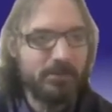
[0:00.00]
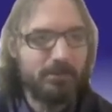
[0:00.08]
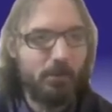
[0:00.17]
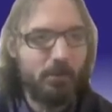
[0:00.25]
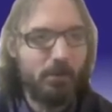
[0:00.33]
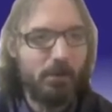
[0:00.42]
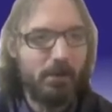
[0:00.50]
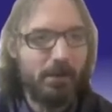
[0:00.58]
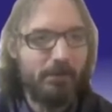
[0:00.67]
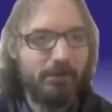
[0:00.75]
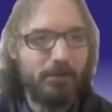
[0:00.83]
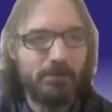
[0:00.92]
for
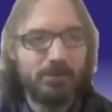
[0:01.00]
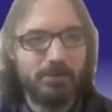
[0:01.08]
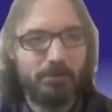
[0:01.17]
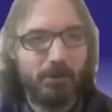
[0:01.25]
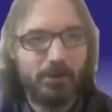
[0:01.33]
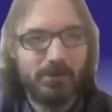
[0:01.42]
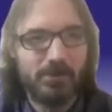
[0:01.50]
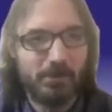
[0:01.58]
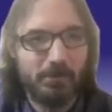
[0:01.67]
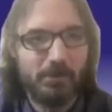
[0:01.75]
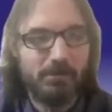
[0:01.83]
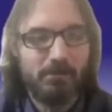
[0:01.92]
if you just purchase it
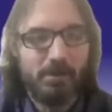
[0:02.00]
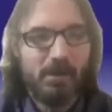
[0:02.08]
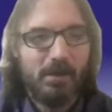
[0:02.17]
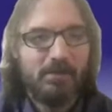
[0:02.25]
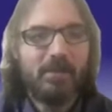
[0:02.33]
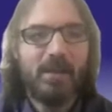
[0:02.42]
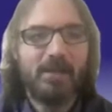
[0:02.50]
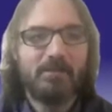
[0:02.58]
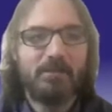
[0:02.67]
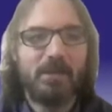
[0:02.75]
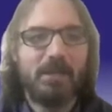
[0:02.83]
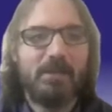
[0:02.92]
with tax
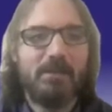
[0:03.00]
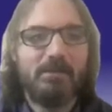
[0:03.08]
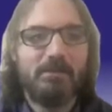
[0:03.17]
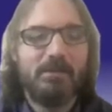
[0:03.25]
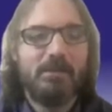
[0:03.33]
money